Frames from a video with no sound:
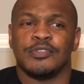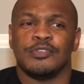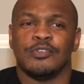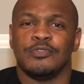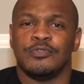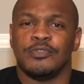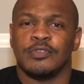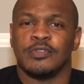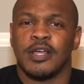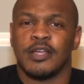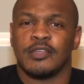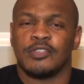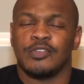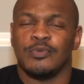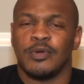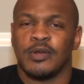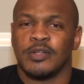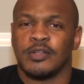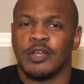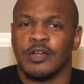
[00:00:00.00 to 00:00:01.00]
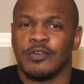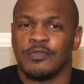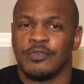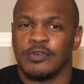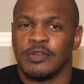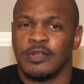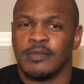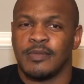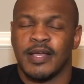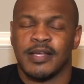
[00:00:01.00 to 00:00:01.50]
and you feel like you want to
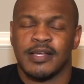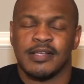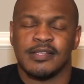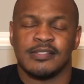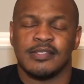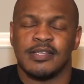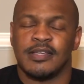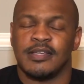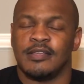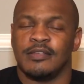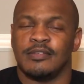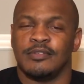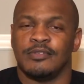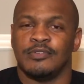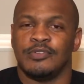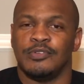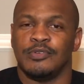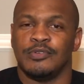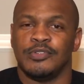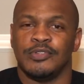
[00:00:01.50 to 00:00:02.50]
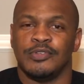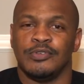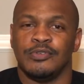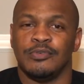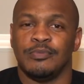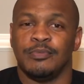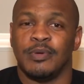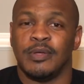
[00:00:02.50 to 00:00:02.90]
cover it up, like I said, do you.